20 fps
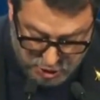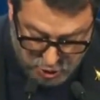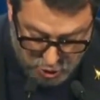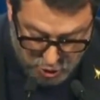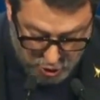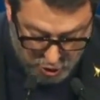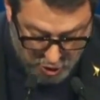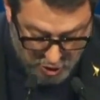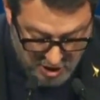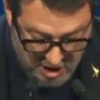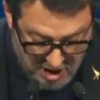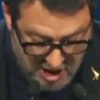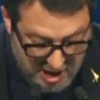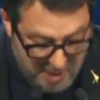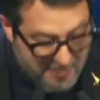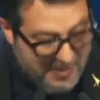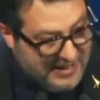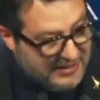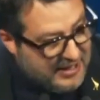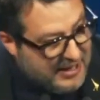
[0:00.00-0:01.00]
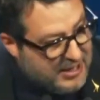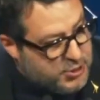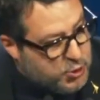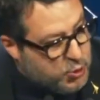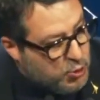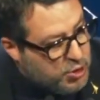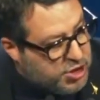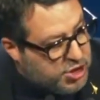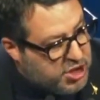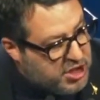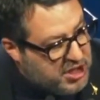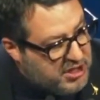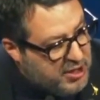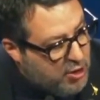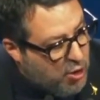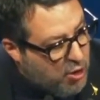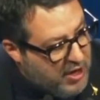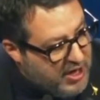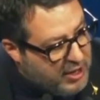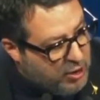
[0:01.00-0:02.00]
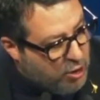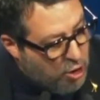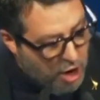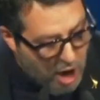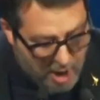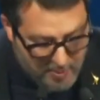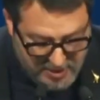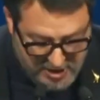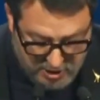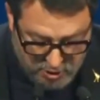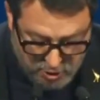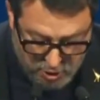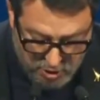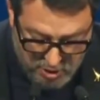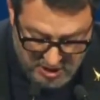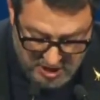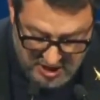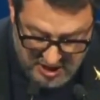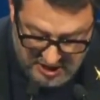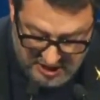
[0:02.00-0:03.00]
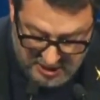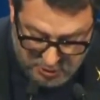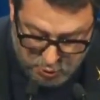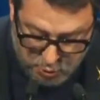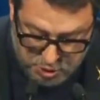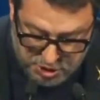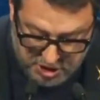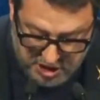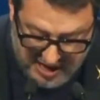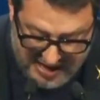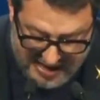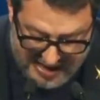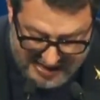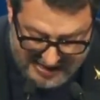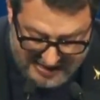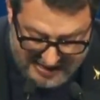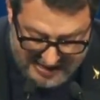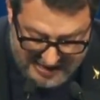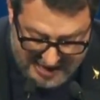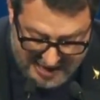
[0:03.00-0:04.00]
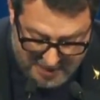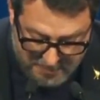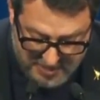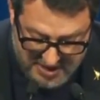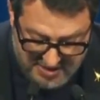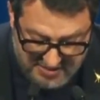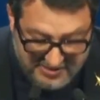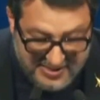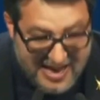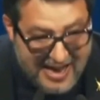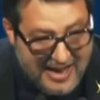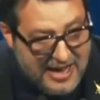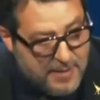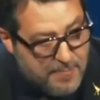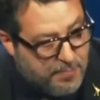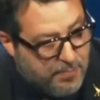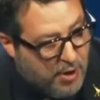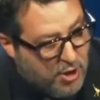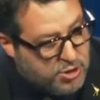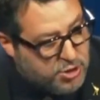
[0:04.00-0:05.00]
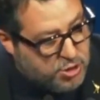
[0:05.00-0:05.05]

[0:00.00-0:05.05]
but the economic, industrial, and environmental suicide imposed by Brule.